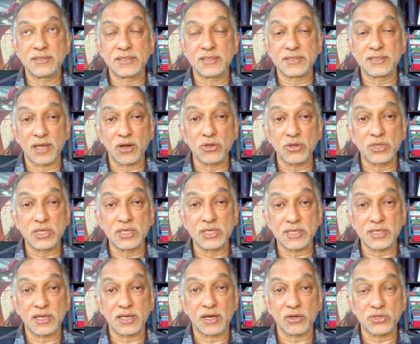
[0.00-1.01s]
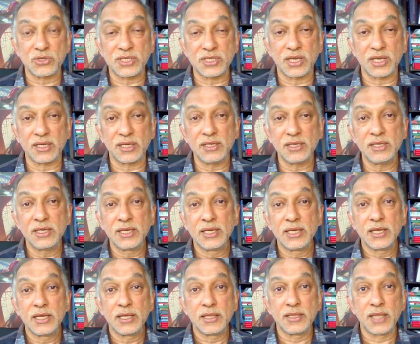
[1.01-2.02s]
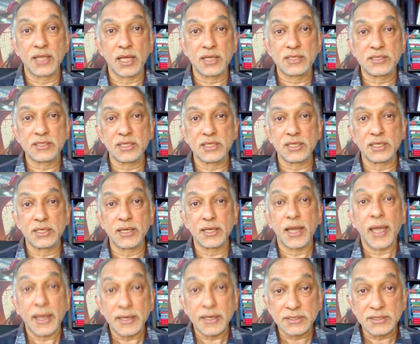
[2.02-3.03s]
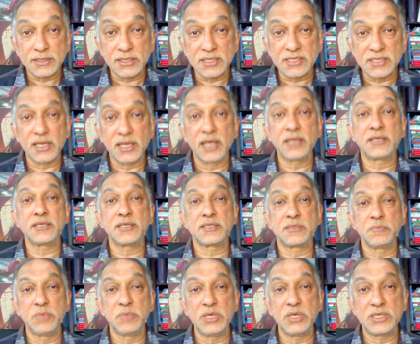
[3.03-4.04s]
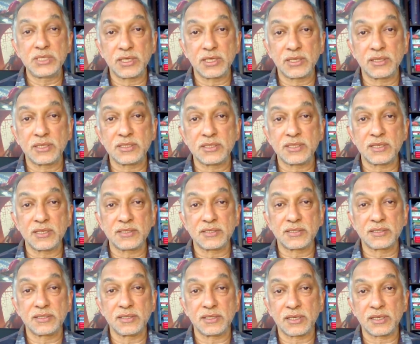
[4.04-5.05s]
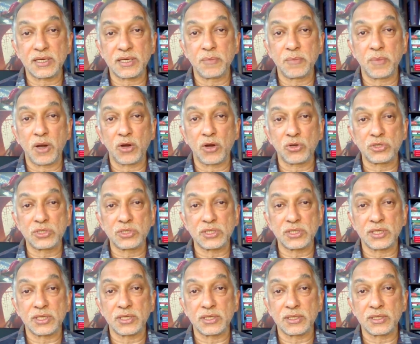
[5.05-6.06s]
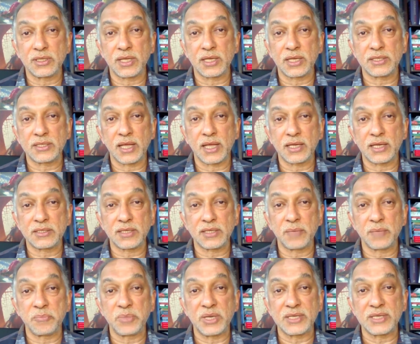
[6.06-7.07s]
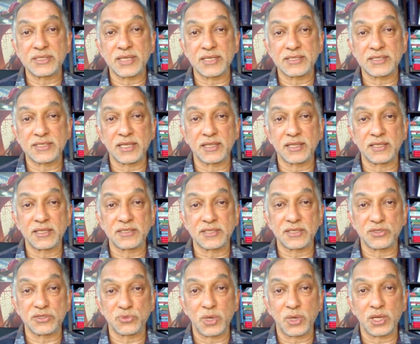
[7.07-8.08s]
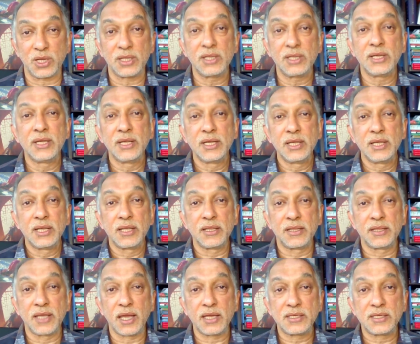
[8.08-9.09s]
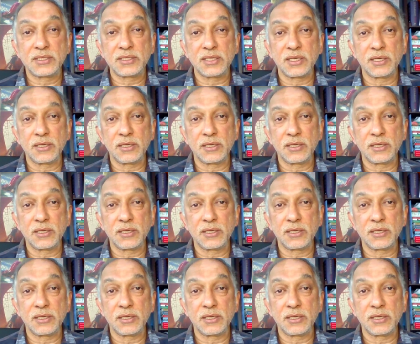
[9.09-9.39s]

Saudis are now saying that, and this latest meeting, this has come out, that MBS has said this as well, that